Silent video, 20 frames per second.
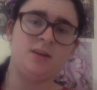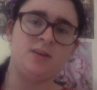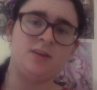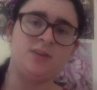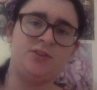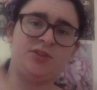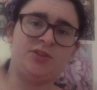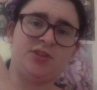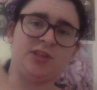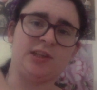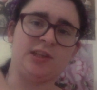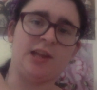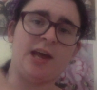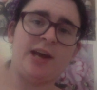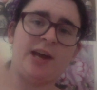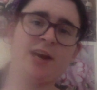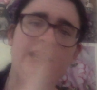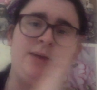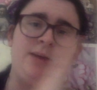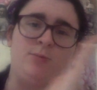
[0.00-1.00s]

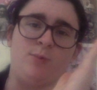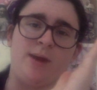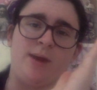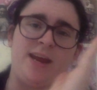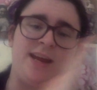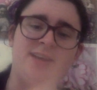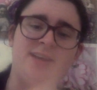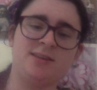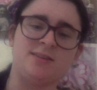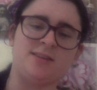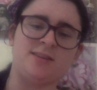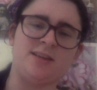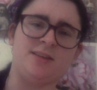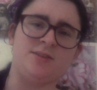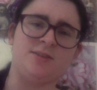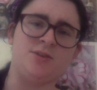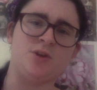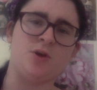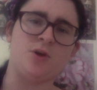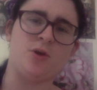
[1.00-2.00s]
Slutty wigs
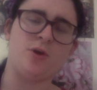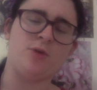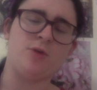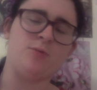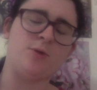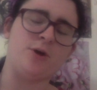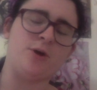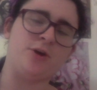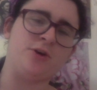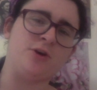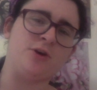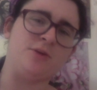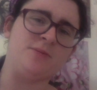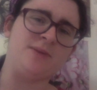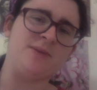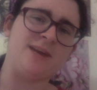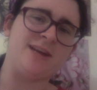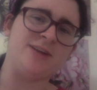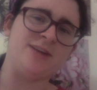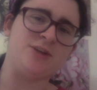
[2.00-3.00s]
is not a word
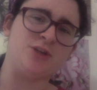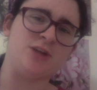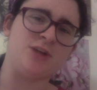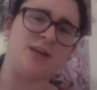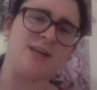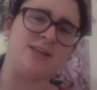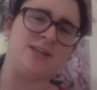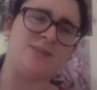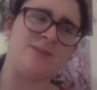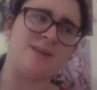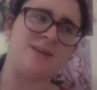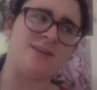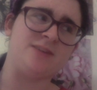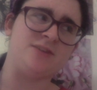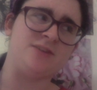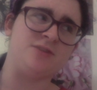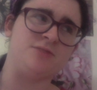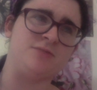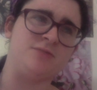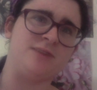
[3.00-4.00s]
combination I
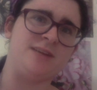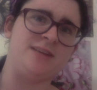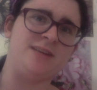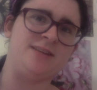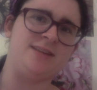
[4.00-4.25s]
expected to read